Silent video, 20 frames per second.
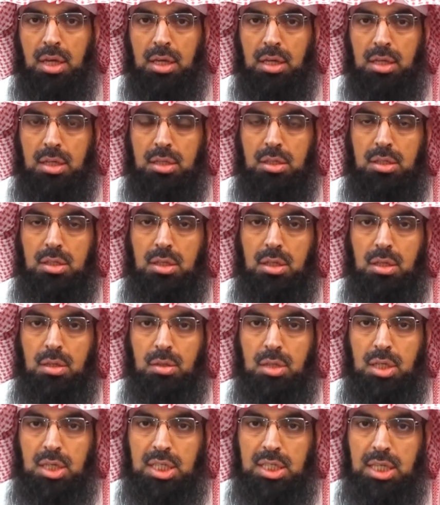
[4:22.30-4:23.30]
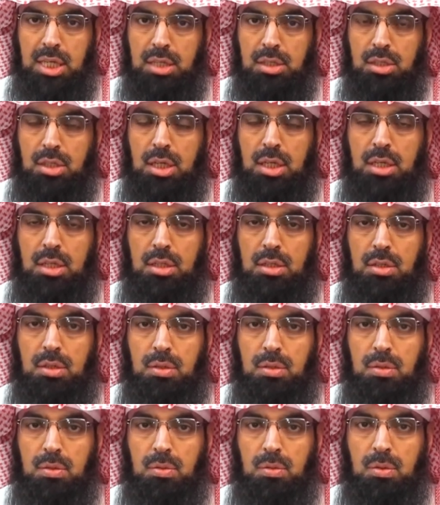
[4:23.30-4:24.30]
extends
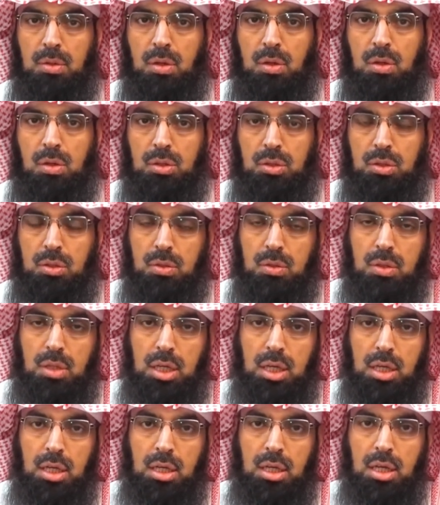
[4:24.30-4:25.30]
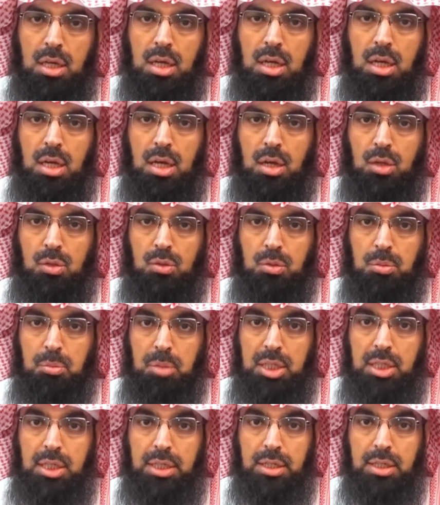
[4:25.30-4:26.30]
into or to
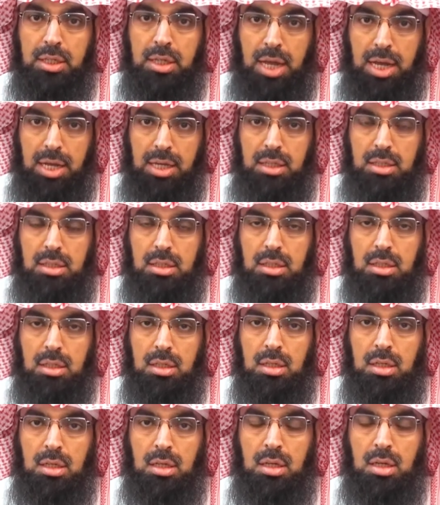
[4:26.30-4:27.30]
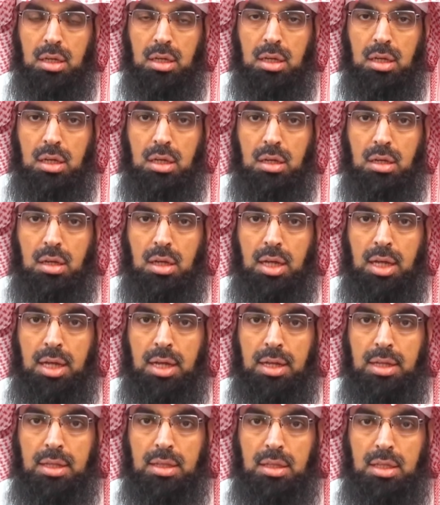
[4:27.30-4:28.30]
midnight,
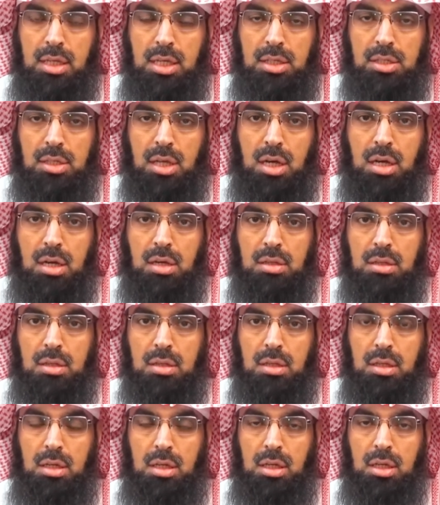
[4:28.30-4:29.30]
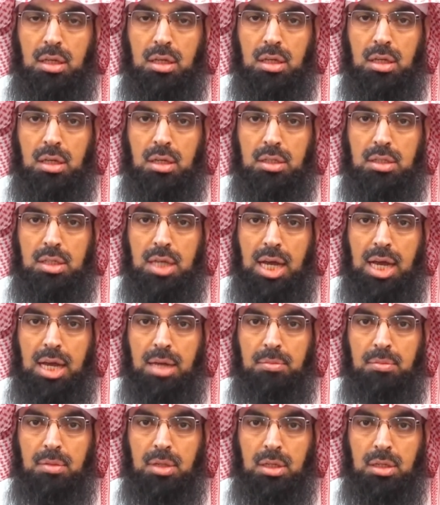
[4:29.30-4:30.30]
and these are the
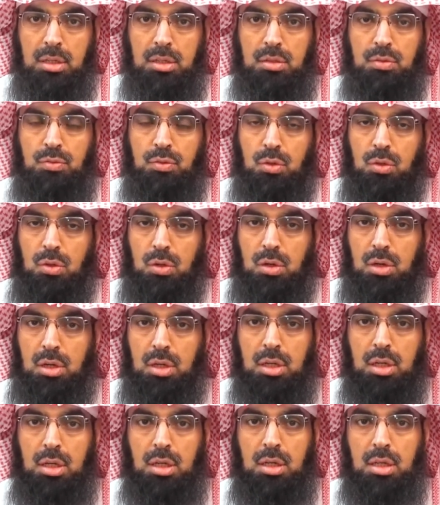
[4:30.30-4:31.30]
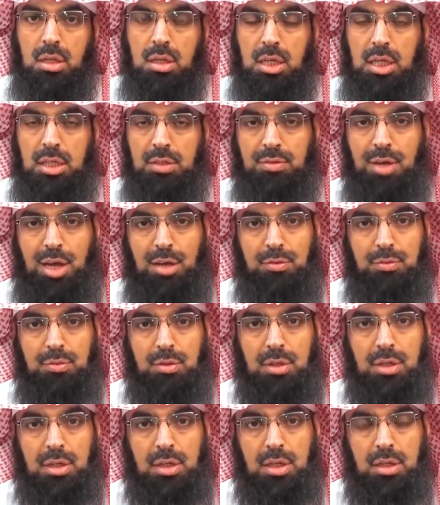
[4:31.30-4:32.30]
timings for these
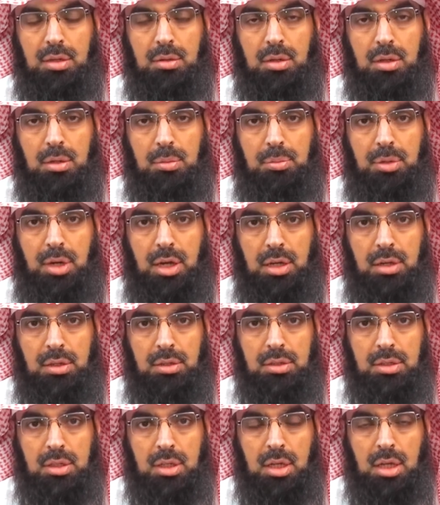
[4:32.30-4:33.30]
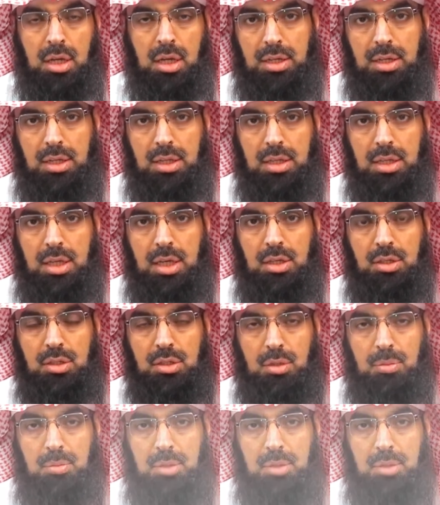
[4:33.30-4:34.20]
5 prayers. Thank you so